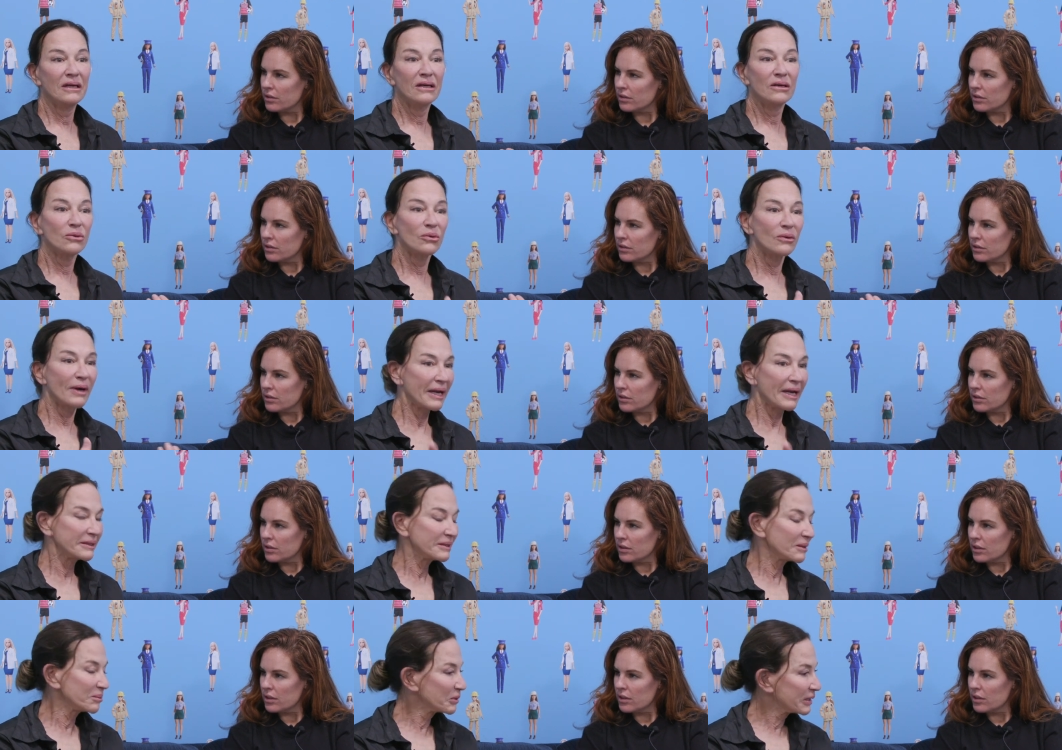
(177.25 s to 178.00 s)

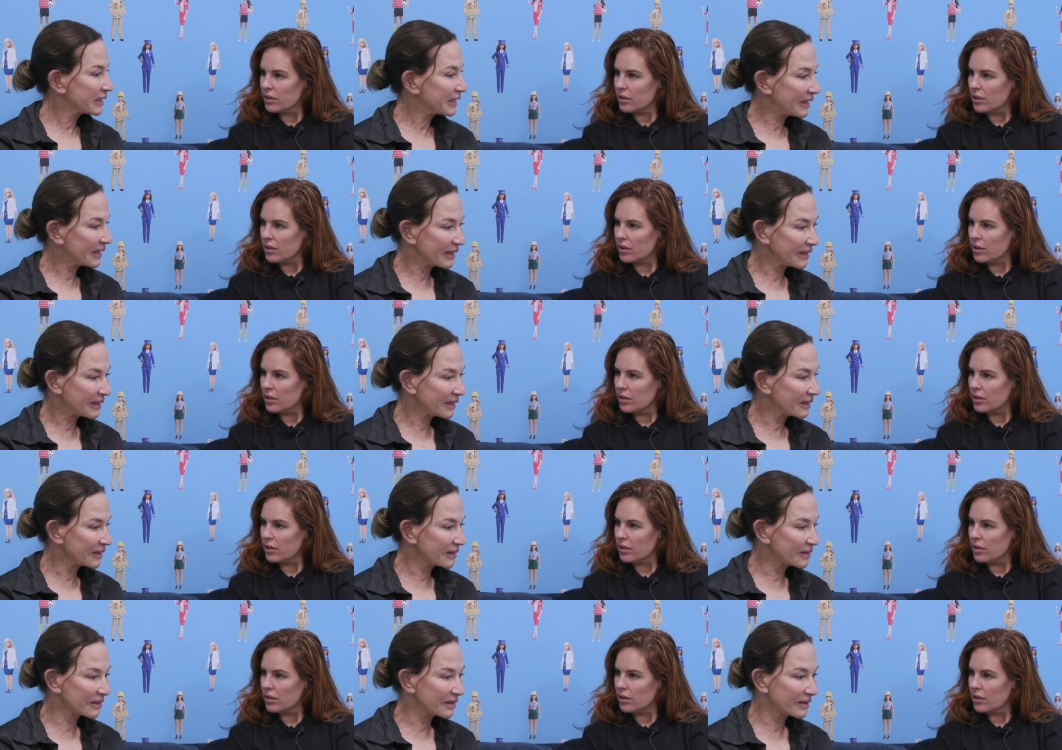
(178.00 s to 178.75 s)

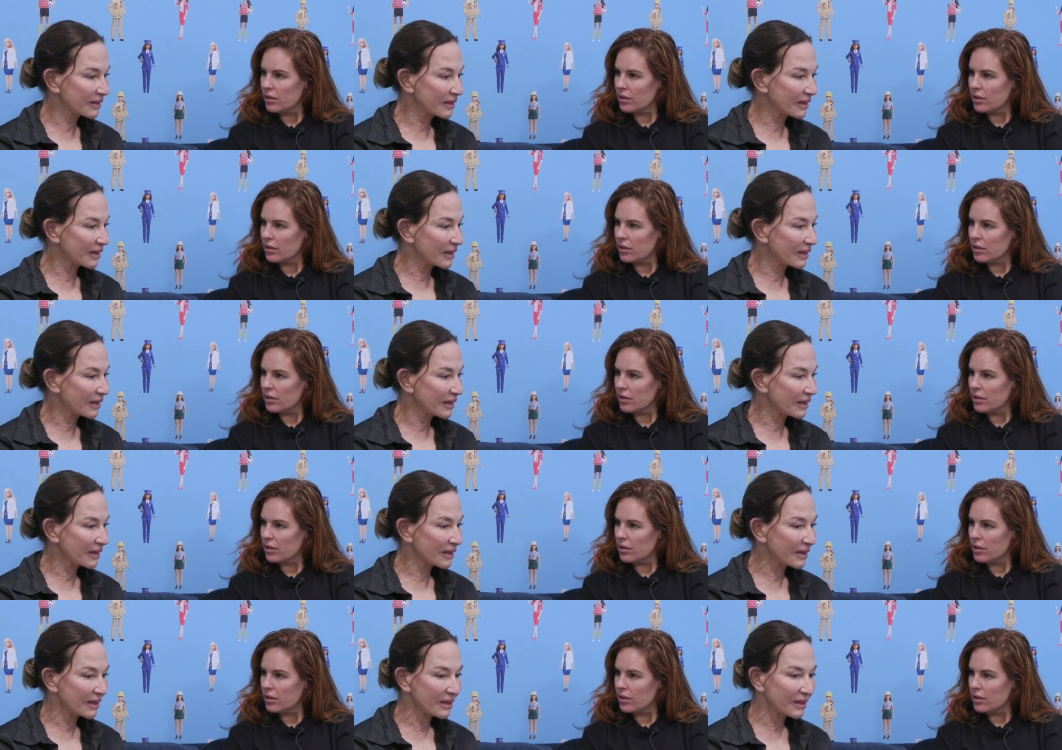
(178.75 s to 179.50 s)
Speaker 1: randomly
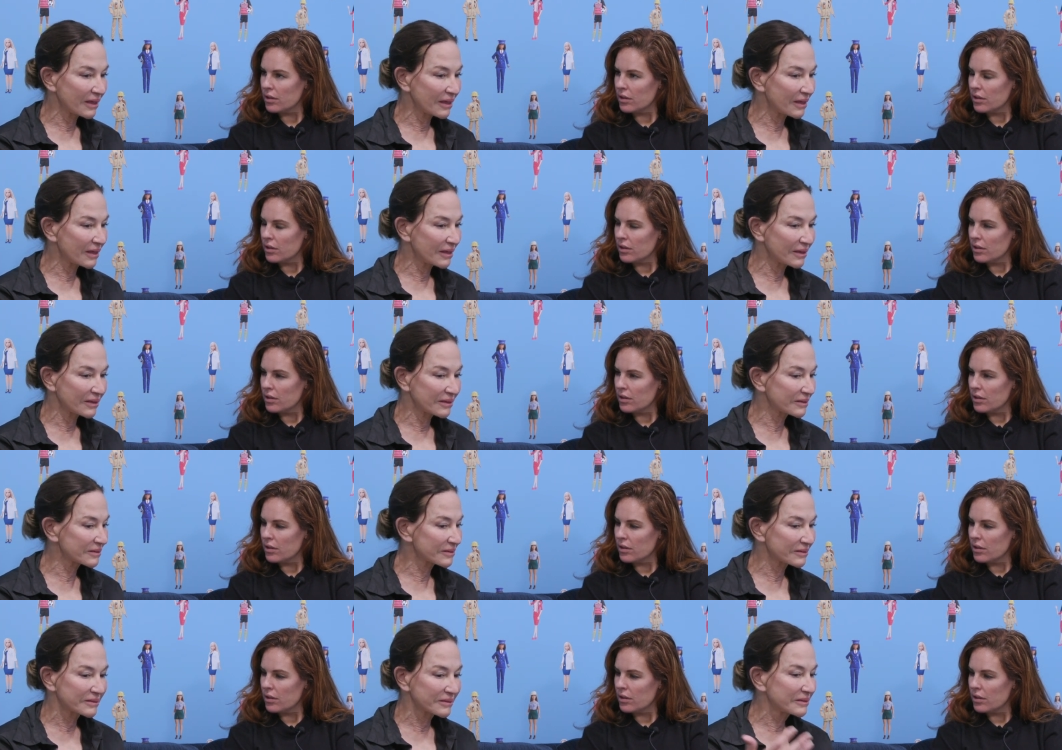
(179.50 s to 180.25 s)
uh,
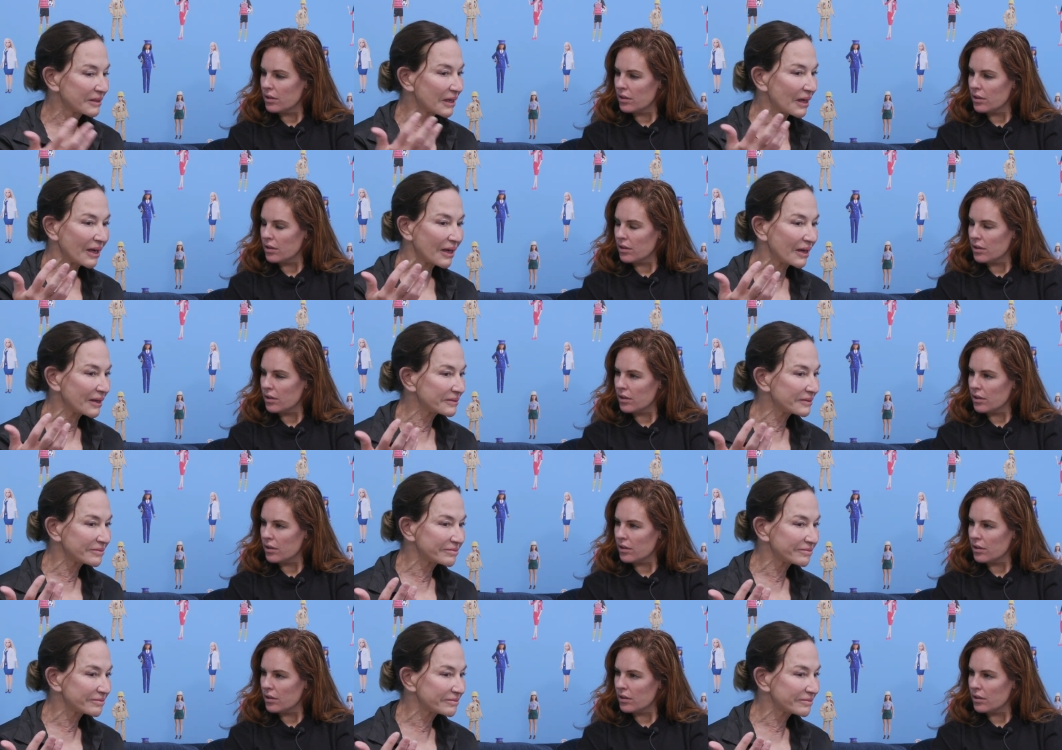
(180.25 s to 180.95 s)
got...